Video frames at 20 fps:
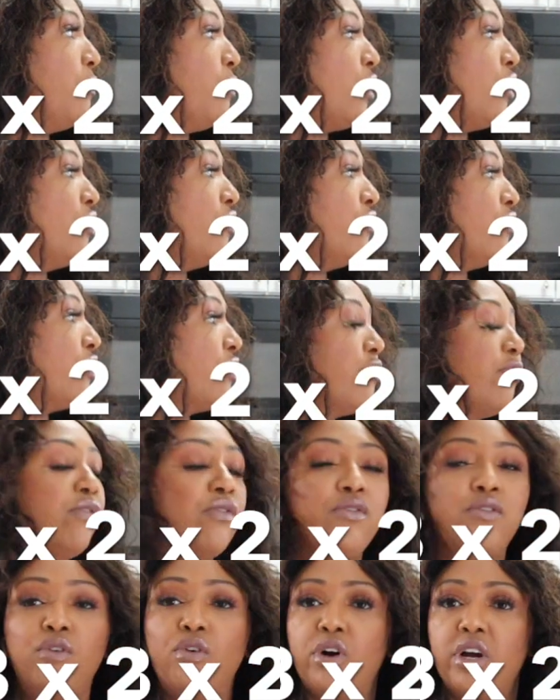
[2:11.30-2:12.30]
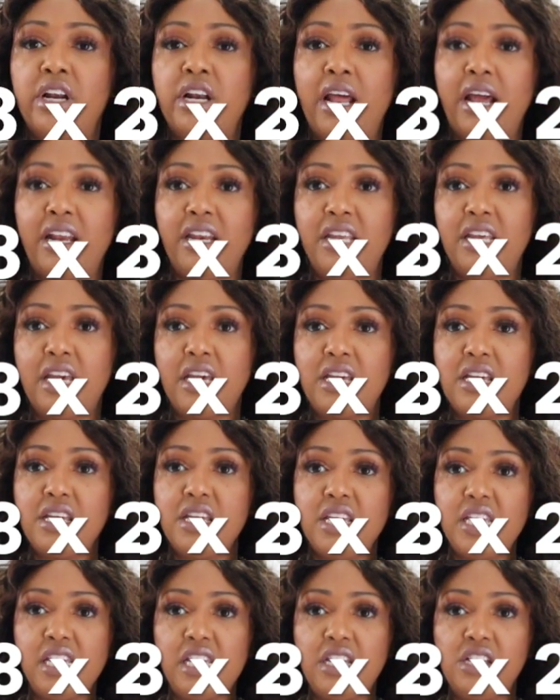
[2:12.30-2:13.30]
both were
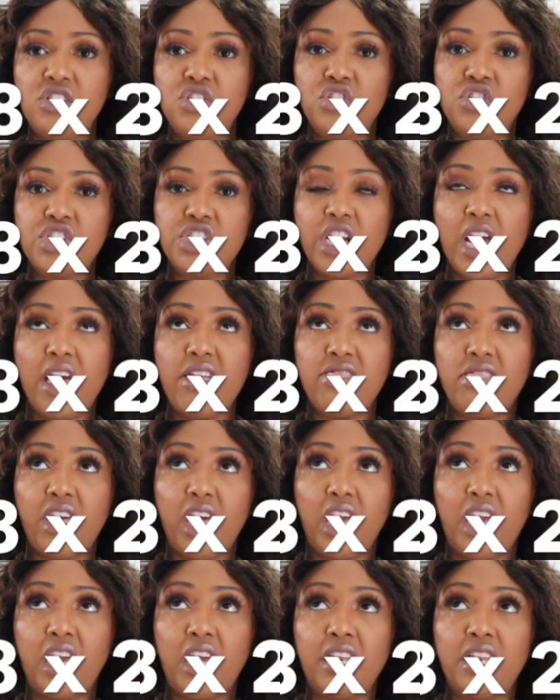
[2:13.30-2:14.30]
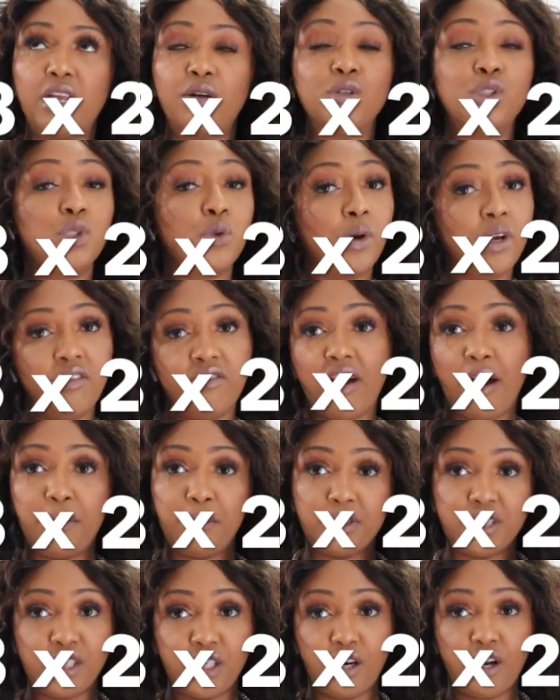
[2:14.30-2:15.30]
$4.98 each, and then there was
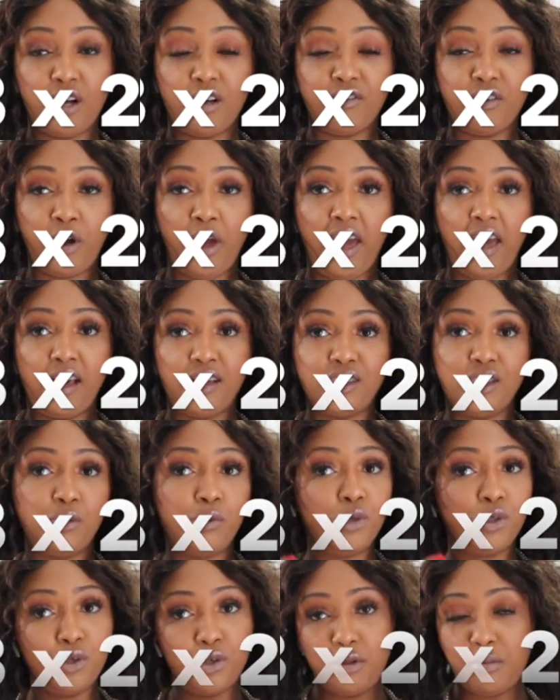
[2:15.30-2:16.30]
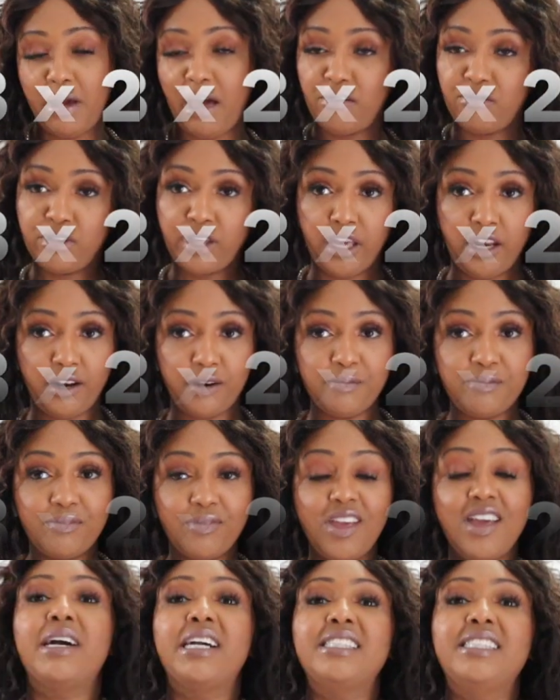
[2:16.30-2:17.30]
25% off. Okay, so we'll do the math later.
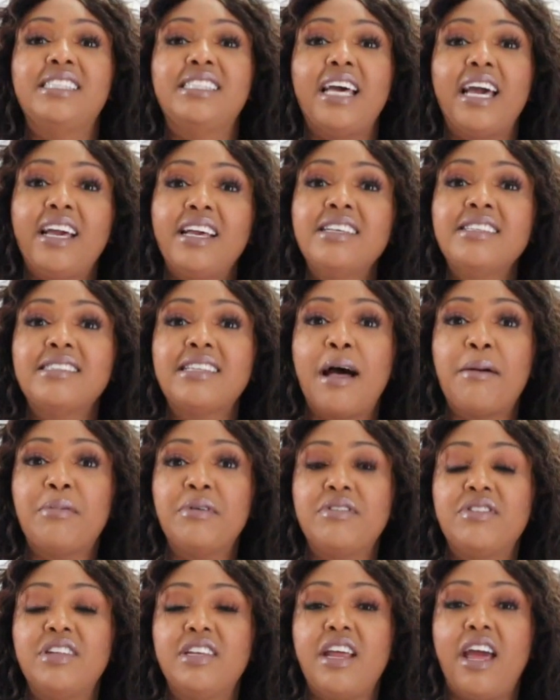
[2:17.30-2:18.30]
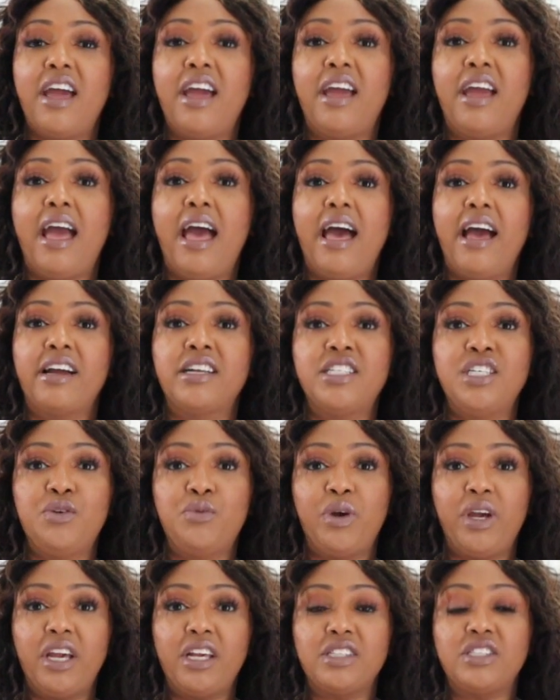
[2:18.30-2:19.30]
My second stop of the day, I actually
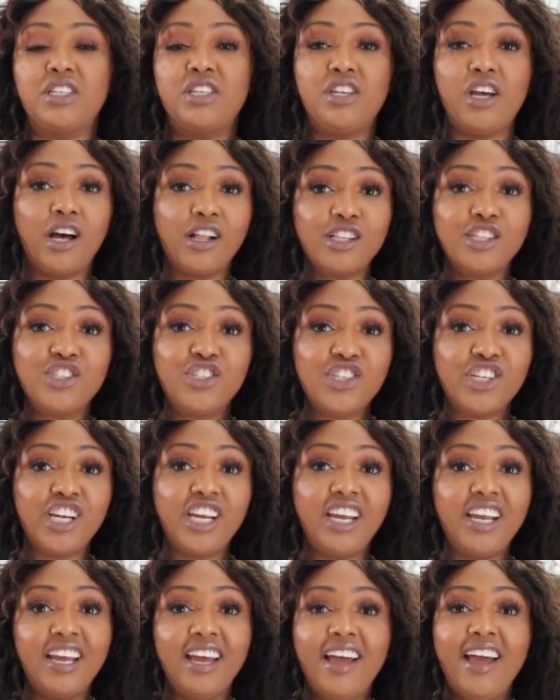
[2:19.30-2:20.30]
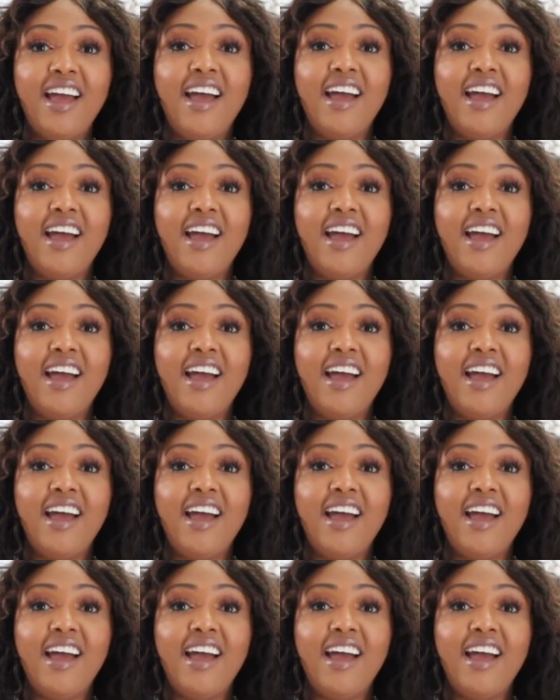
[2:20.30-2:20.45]
went into Dollar Tree.